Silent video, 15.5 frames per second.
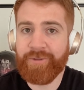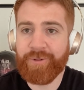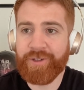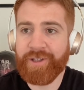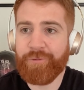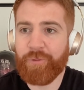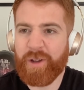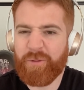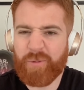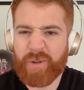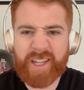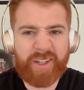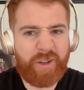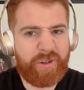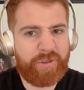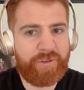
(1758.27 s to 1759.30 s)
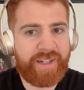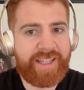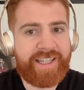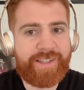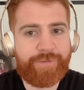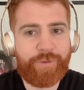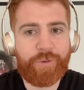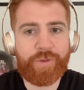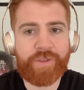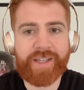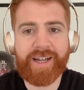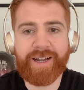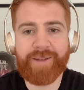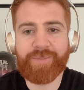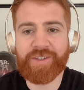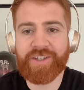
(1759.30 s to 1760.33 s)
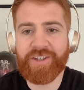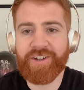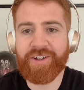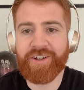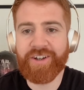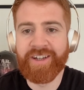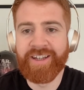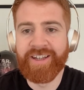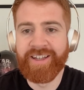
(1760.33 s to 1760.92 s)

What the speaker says: Well, if we can only release 4 times a year,